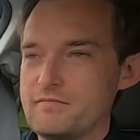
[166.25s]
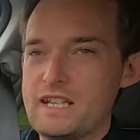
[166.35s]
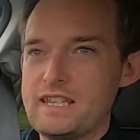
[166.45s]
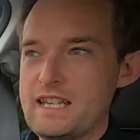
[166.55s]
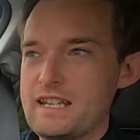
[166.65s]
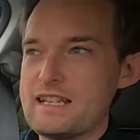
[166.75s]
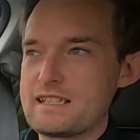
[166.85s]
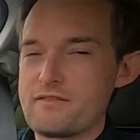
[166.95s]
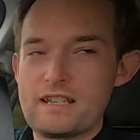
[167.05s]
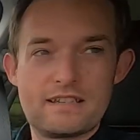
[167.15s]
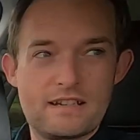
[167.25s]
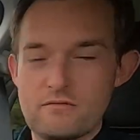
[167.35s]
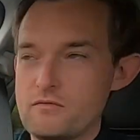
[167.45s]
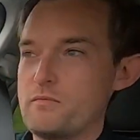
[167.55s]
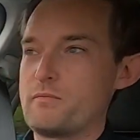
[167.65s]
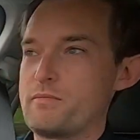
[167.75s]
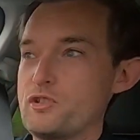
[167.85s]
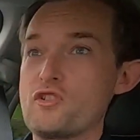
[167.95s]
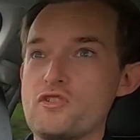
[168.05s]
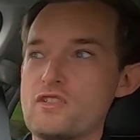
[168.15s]
in the 80s. If they said we'll
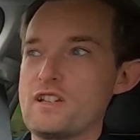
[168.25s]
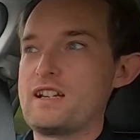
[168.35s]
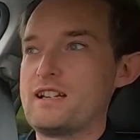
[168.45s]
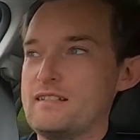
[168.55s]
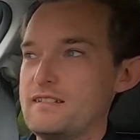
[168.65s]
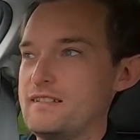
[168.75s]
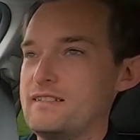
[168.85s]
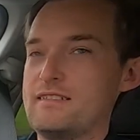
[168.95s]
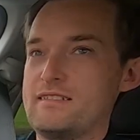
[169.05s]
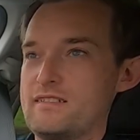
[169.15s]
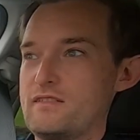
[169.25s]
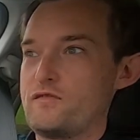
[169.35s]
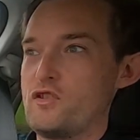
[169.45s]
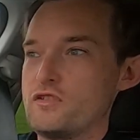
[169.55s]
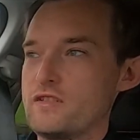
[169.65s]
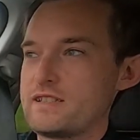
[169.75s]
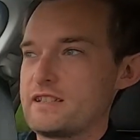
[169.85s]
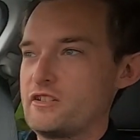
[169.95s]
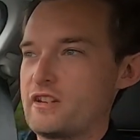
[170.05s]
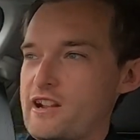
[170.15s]
produce a
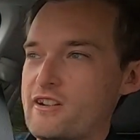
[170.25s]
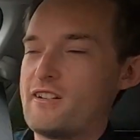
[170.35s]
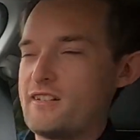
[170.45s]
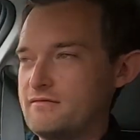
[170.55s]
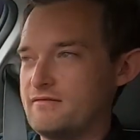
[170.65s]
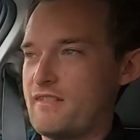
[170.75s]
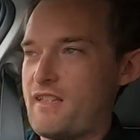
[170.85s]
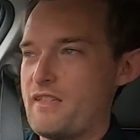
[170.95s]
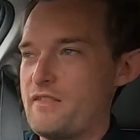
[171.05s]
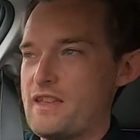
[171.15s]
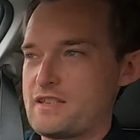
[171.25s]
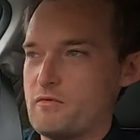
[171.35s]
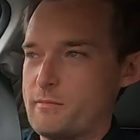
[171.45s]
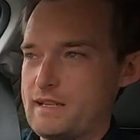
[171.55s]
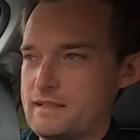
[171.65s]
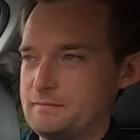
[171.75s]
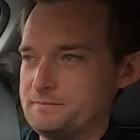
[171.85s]
futuristic looking car, this would be it.